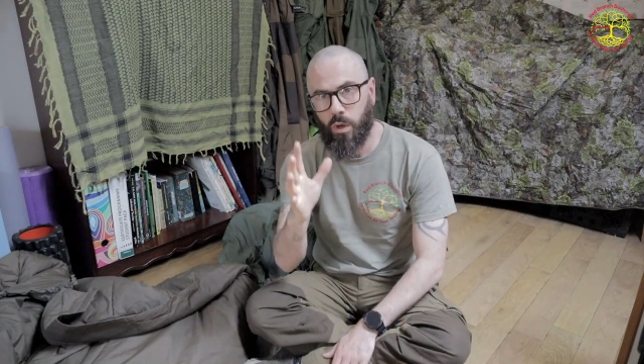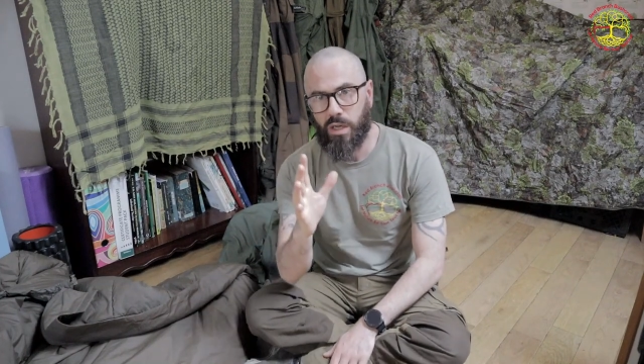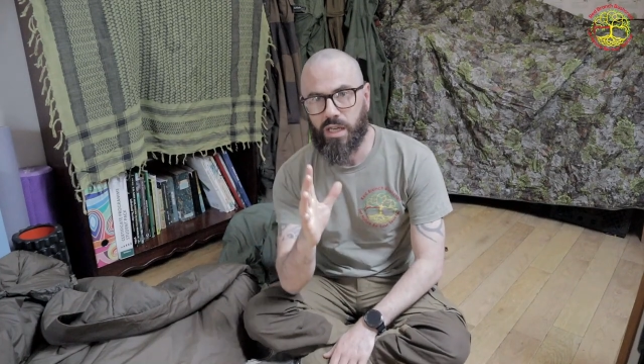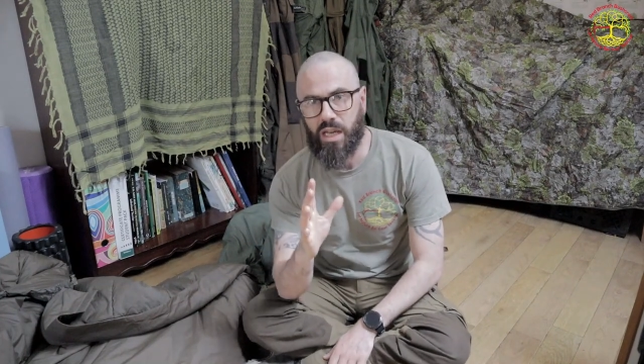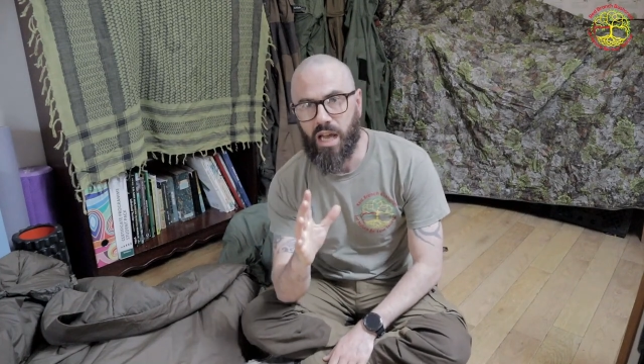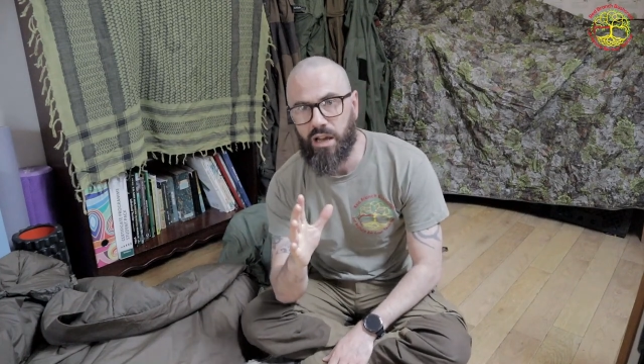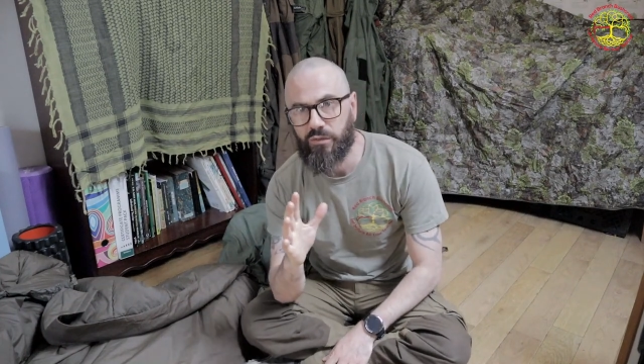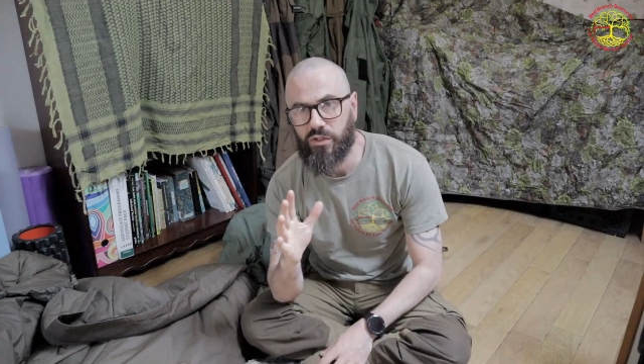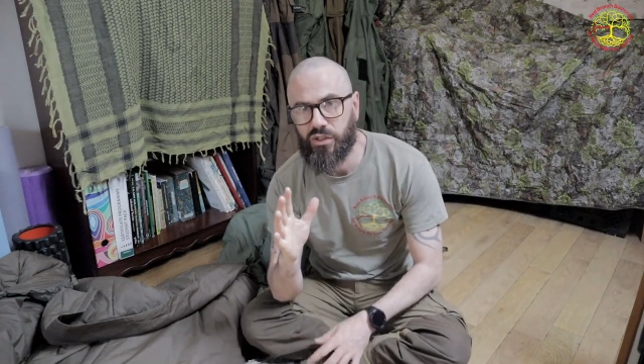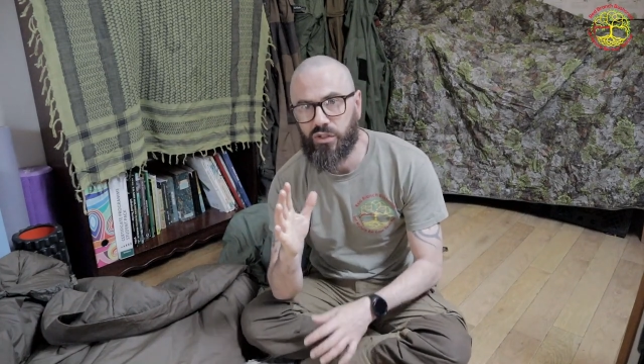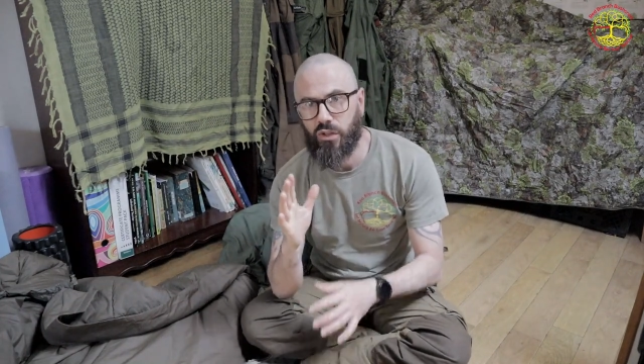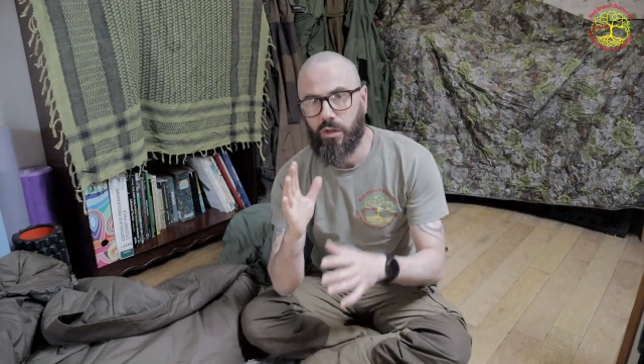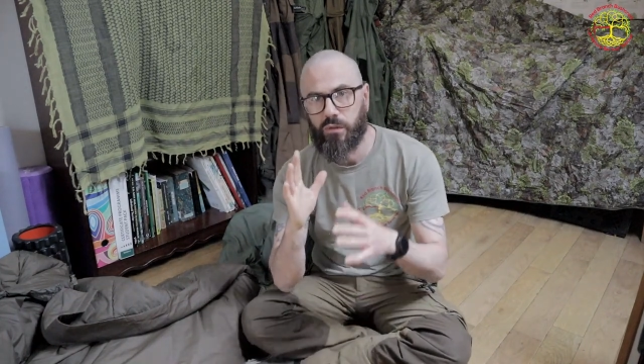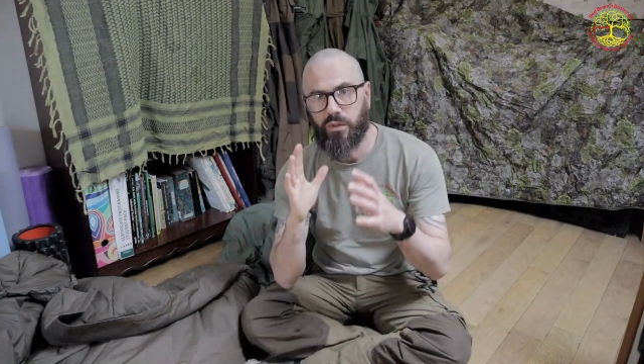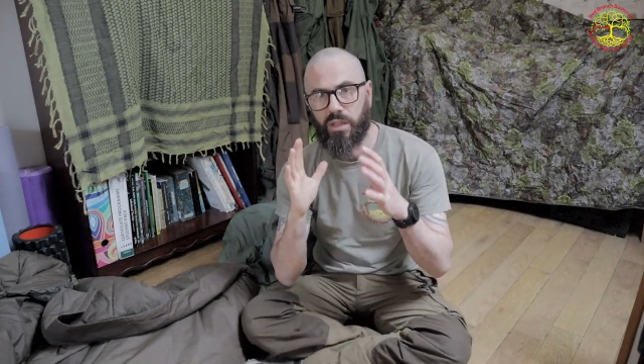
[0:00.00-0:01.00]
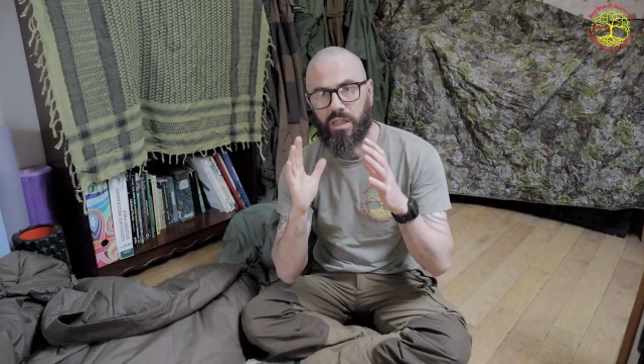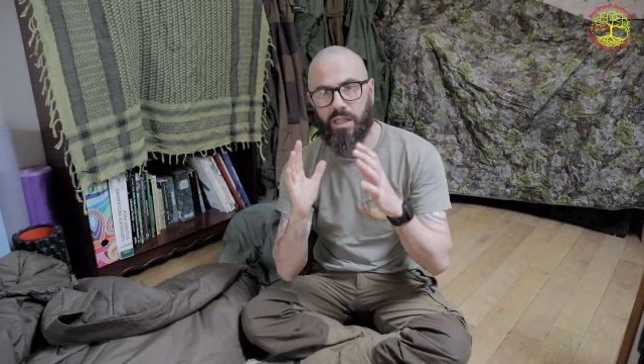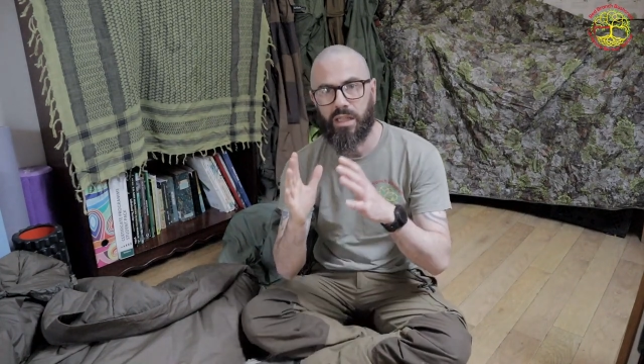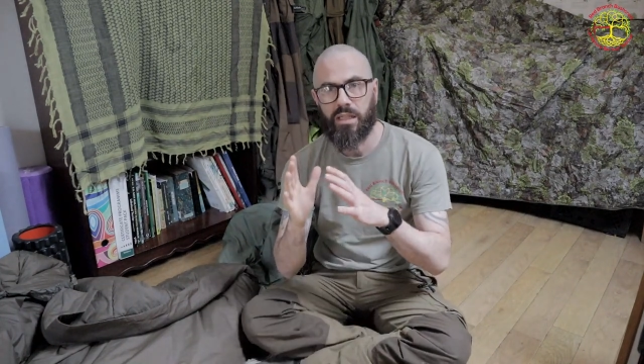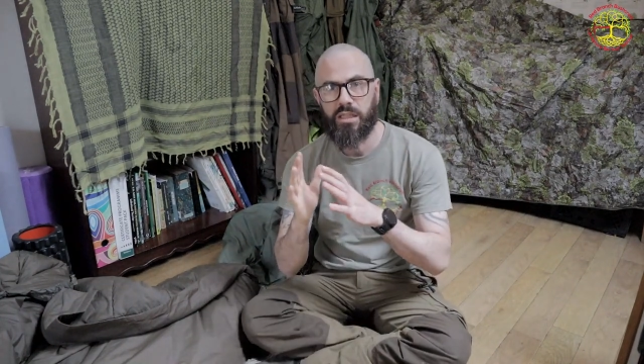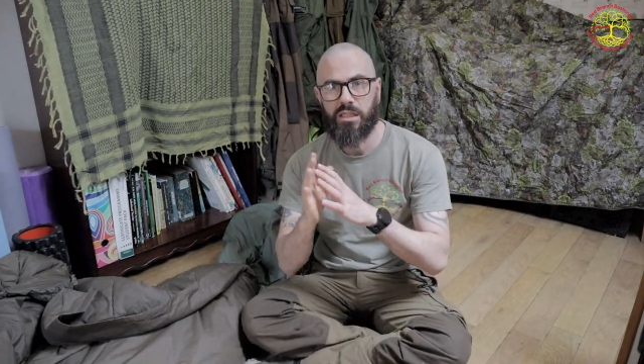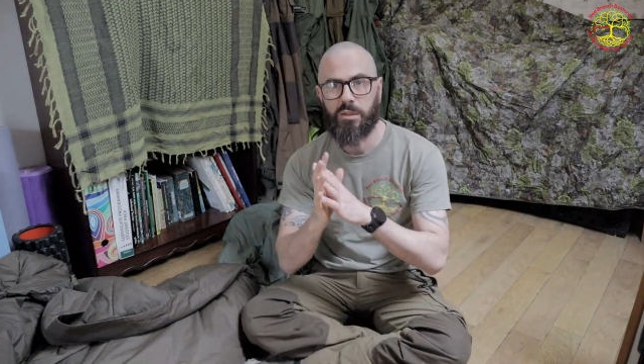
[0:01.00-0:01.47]
what I have discovered, and
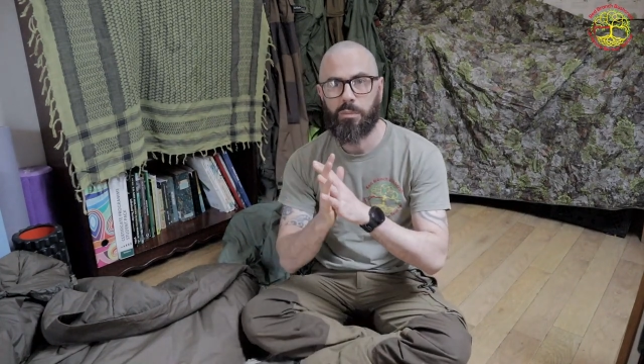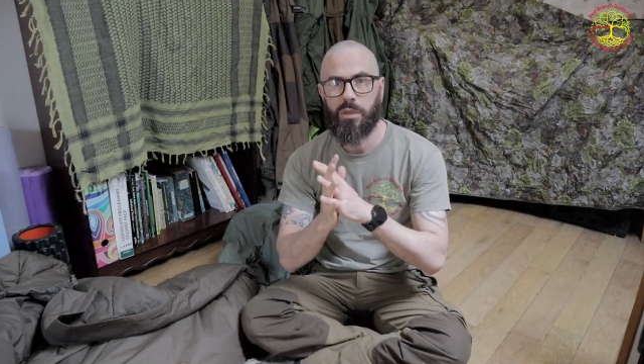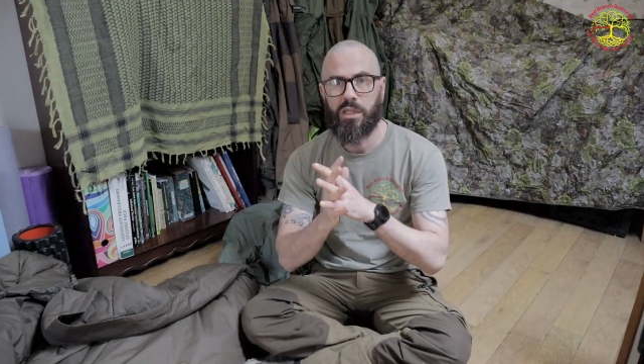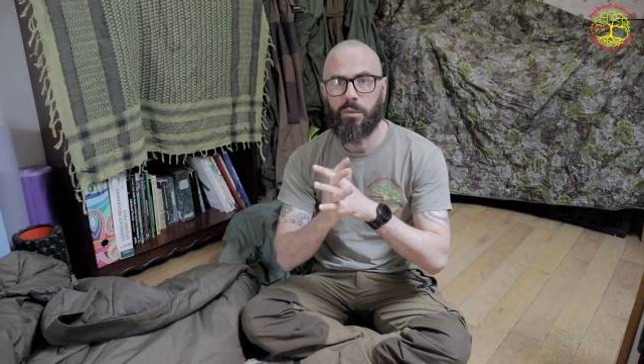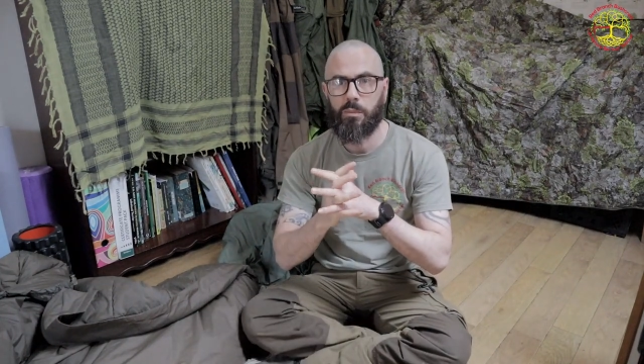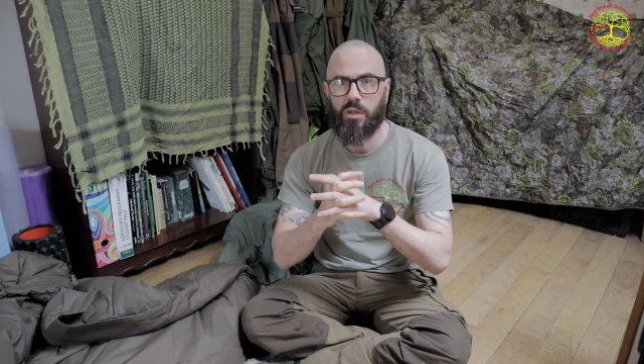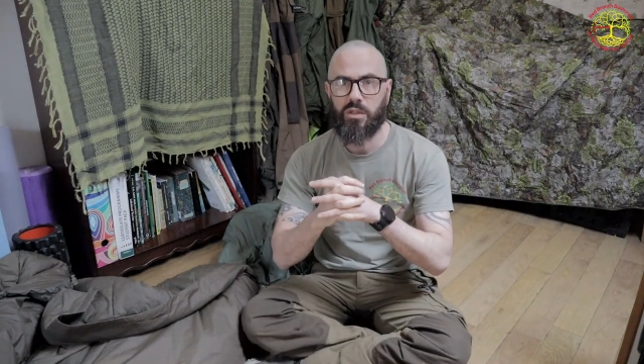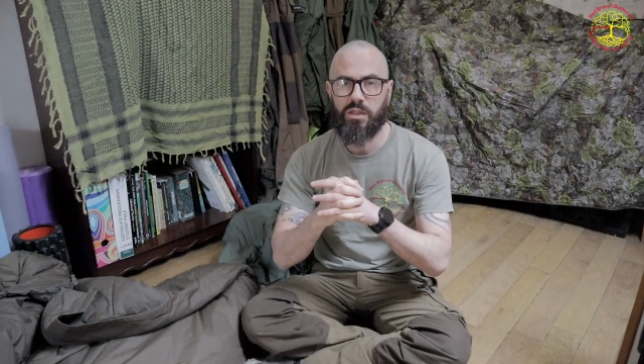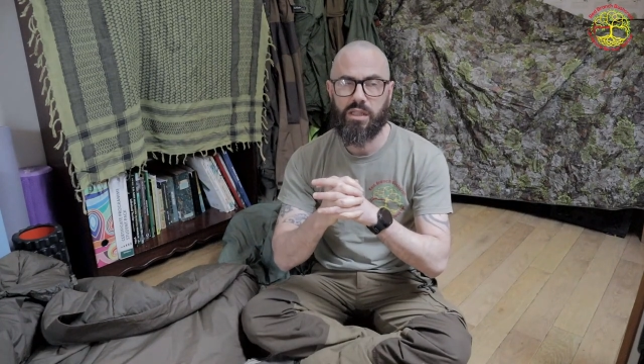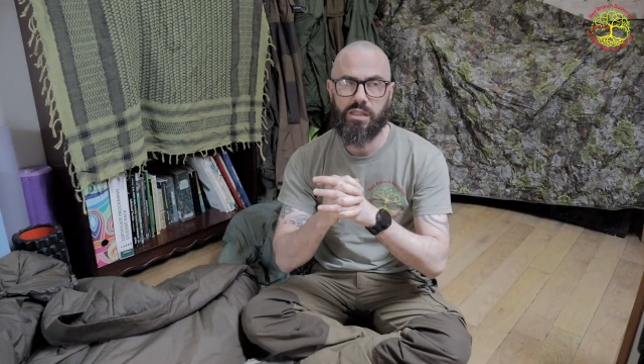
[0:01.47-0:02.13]
I did speak about